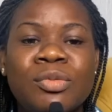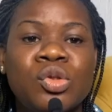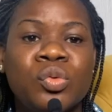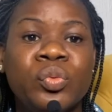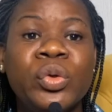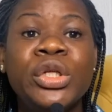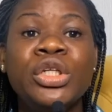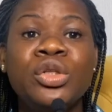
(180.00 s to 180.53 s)
to
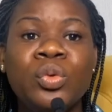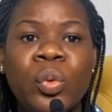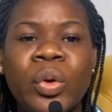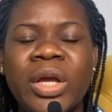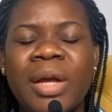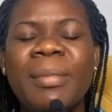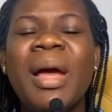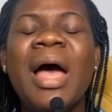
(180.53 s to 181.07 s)
really know
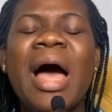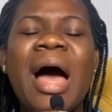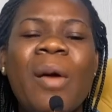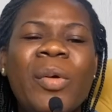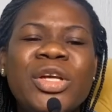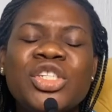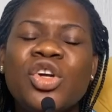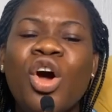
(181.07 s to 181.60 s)
him.
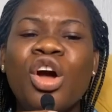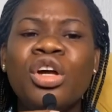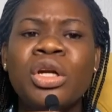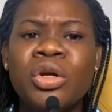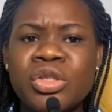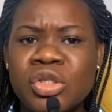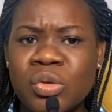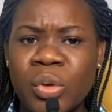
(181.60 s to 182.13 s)
And when she got
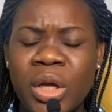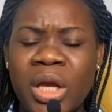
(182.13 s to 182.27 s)
close to